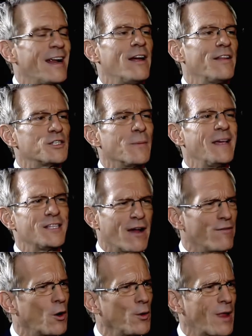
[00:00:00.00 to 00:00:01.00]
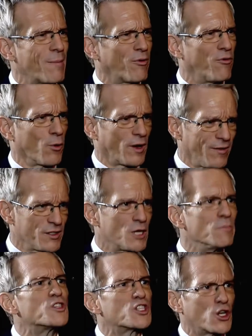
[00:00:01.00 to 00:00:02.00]
Now, that's amazing. I've heard that before. Give
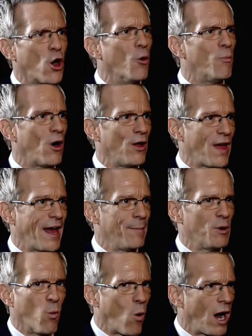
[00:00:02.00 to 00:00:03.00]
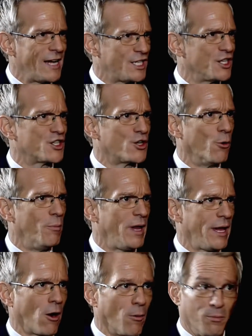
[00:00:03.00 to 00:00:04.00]
us some scope on that. I mean, why is it so
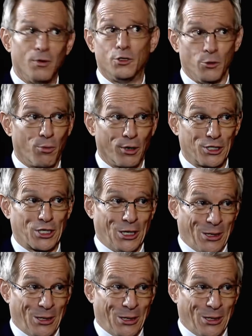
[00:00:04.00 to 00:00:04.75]
big? Are, do British